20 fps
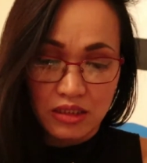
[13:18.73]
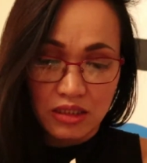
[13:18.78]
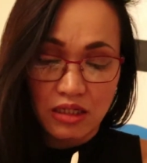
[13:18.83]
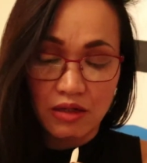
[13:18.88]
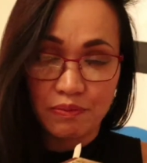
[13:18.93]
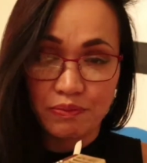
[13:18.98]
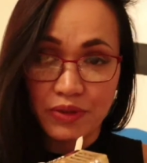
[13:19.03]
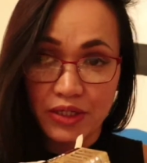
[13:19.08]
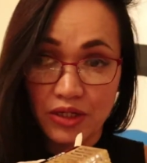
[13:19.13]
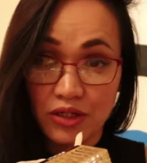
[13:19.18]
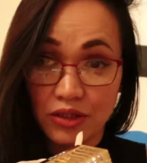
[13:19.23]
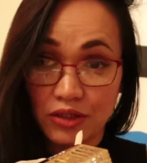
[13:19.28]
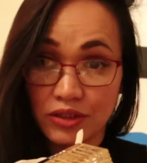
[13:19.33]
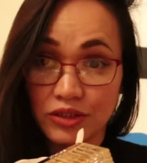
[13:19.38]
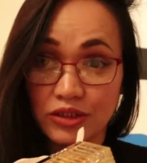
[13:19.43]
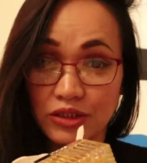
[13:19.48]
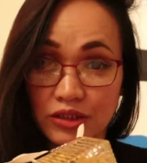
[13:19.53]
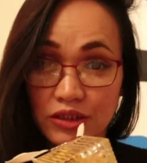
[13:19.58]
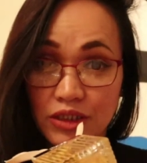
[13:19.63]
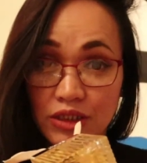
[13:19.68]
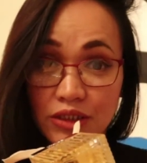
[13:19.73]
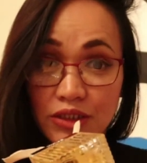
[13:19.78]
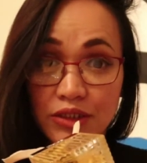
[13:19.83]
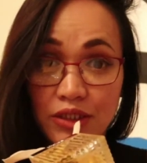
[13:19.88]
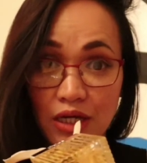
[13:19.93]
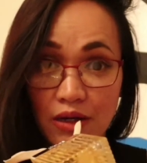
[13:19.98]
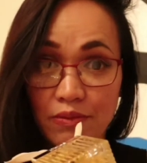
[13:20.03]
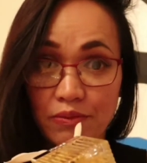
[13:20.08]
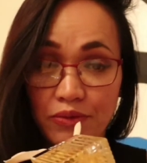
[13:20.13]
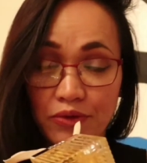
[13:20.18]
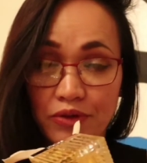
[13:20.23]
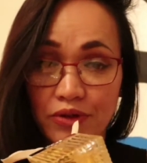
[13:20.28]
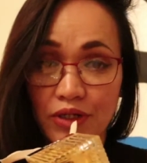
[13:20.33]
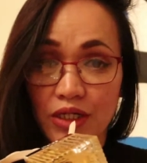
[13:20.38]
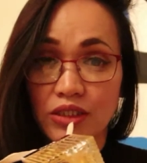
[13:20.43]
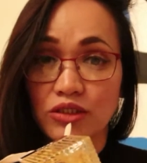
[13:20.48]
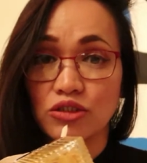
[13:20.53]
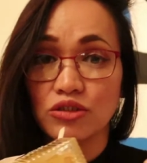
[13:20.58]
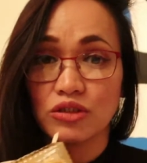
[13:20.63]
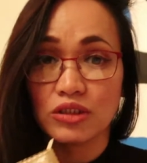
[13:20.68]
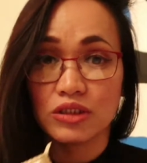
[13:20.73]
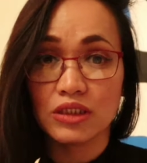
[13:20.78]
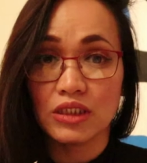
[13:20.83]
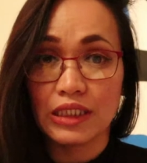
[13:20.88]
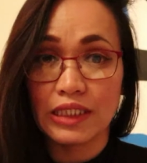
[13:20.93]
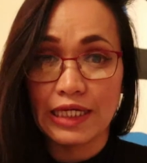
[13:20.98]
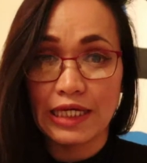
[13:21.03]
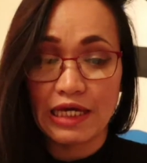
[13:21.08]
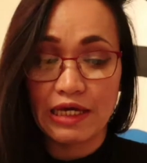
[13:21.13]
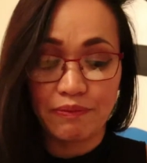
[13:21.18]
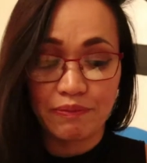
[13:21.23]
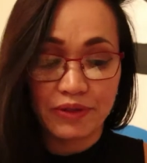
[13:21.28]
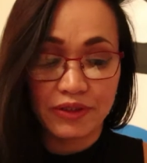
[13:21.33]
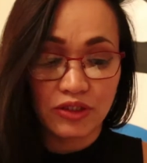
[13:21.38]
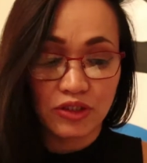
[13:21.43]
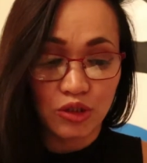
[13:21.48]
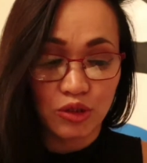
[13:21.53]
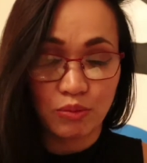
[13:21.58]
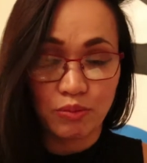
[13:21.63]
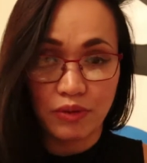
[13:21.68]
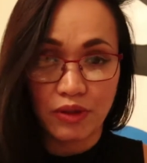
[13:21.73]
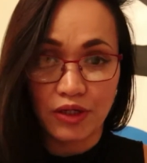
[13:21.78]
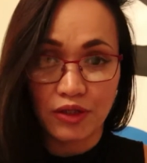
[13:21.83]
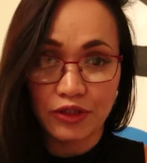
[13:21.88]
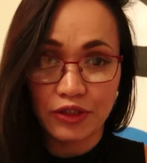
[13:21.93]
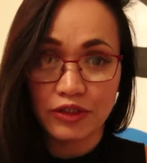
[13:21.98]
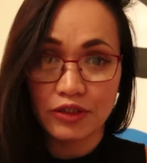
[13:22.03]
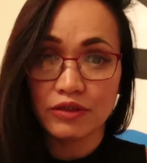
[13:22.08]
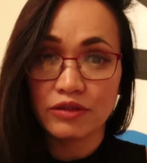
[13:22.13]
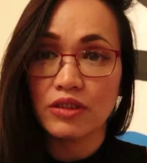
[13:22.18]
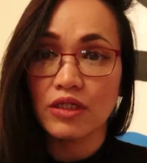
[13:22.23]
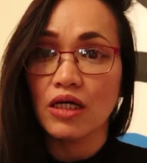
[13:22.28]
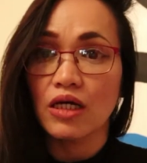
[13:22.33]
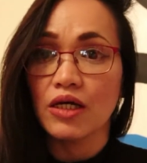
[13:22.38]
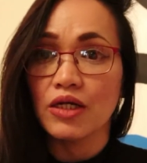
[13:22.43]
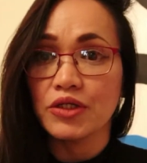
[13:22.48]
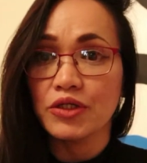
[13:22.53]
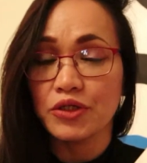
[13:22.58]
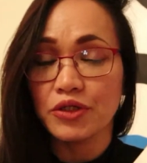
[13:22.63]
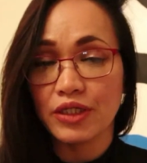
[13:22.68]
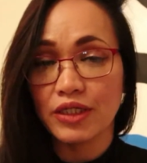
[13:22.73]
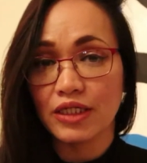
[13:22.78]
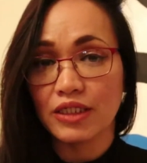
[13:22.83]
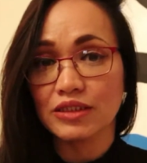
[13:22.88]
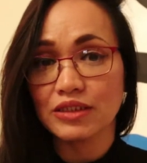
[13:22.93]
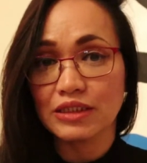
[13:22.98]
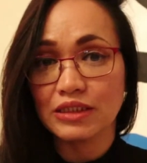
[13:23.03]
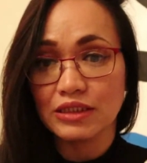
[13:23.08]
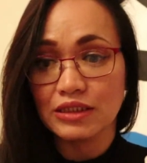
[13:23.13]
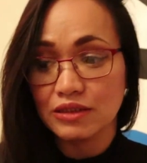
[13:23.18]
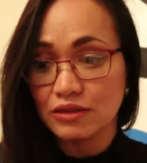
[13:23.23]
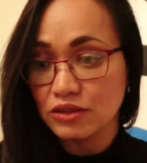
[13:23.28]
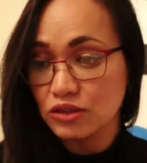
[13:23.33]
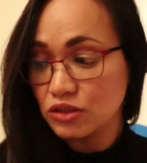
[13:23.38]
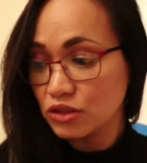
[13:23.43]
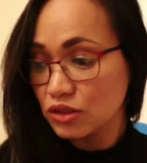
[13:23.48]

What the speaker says: a bigger serial number, and you still keep it your bottle, you can